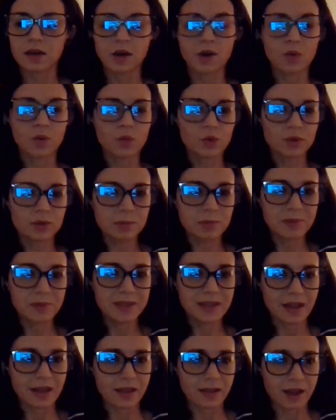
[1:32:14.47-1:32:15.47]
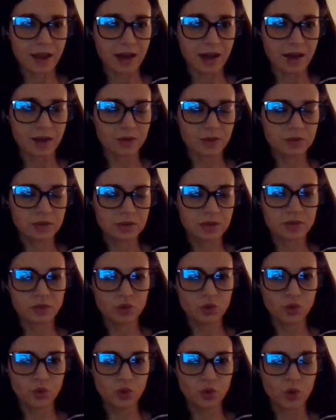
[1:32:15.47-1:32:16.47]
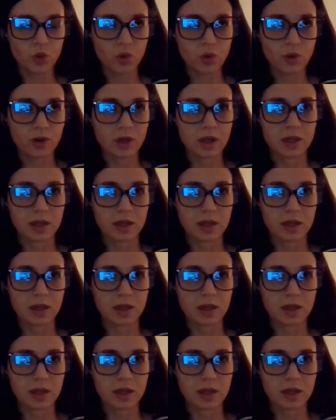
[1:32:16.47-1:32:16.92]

would be allowed to